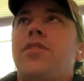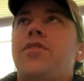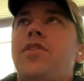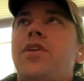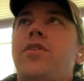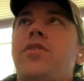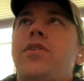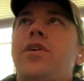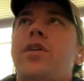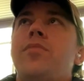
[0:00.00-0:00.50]

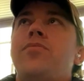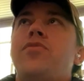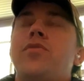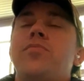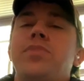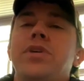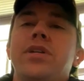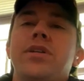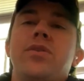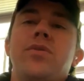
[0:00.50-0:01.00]
Ethereum
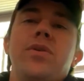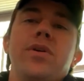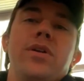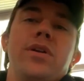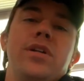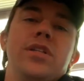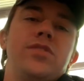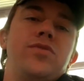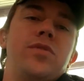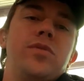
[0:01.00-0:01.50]
for
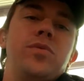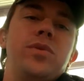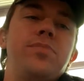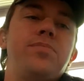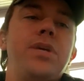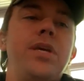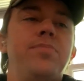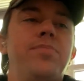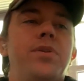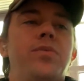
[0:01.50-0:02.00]
Bitcoin, and it's for
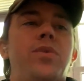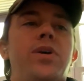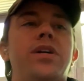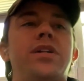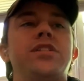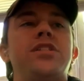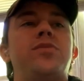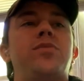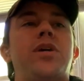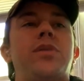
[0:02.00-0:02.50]
when people
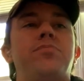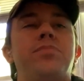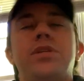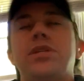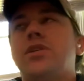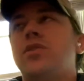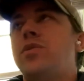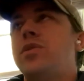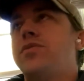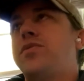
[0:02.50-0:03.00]
want to swap
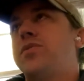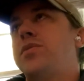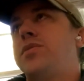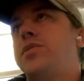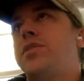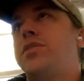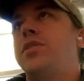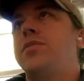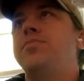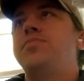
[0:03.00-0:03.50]
Bitcoin
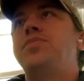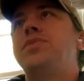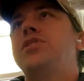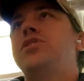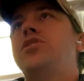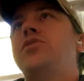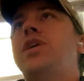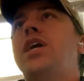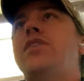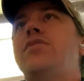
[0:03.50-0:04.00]
for Ethereum.
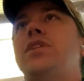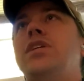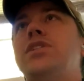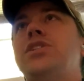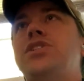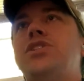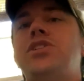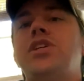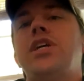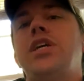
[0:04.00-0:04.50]
So you have
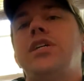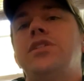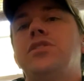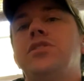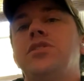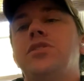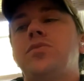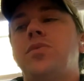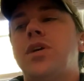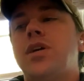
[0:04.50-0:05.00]
an
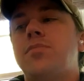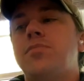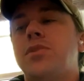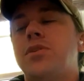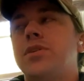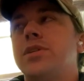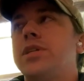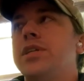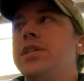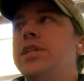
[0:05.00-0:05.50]
exchange, a
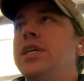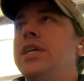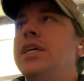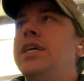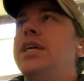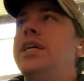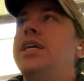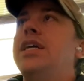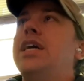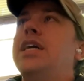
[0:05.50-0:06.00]
swap market,
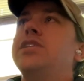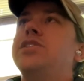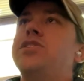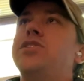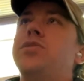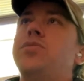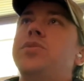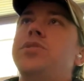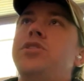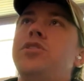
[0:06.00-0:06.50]

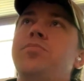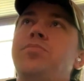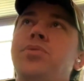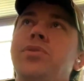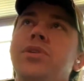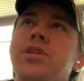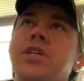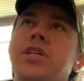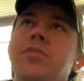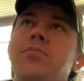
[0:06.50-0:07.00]
and so when
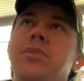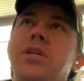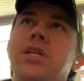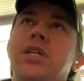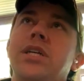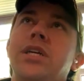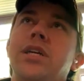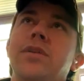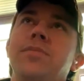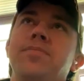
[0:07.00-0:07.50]
you put in
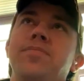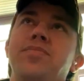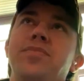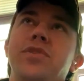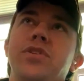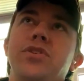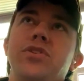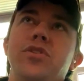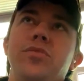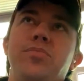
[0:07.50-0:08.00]
money,
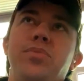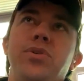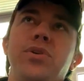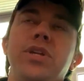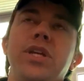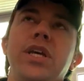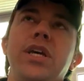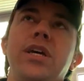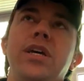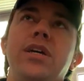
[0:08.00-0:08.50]
you
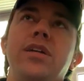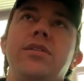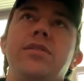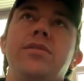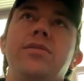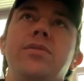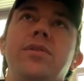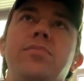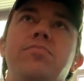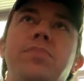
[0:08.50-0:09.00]
put
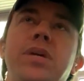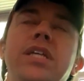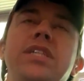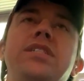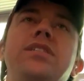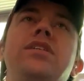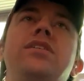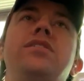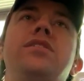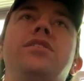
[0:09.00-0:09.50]
in
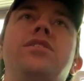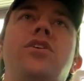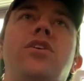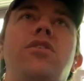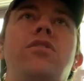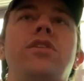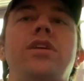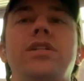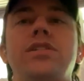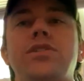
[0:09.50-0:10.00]
based on the
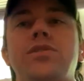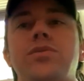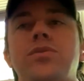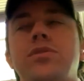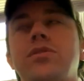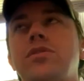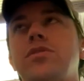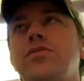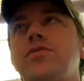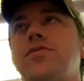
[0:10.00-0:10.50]
current
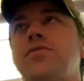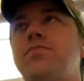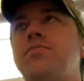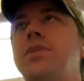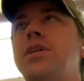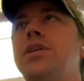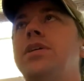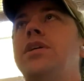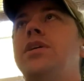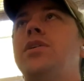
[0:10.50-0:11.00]
sort of